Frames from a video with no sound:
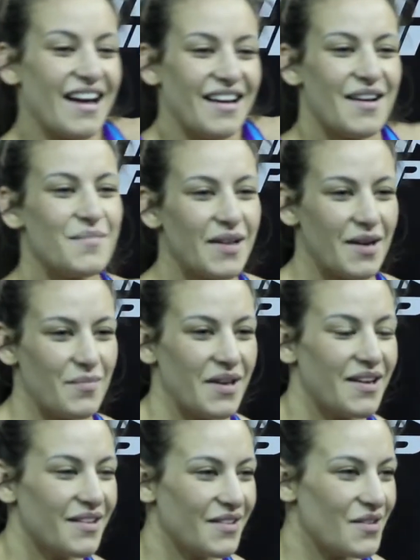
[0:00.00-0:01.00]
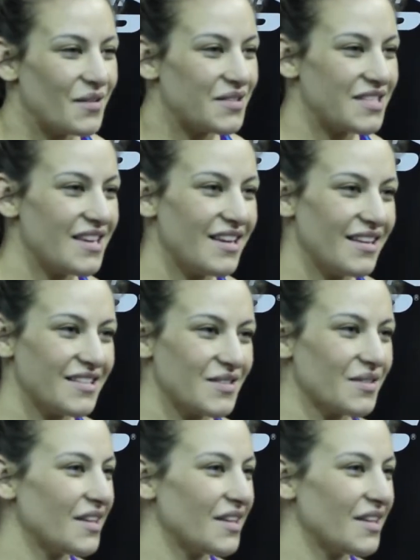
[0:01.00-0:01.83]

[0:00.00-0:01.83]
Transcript: yeah, I mean, I'm here in the UFC. It's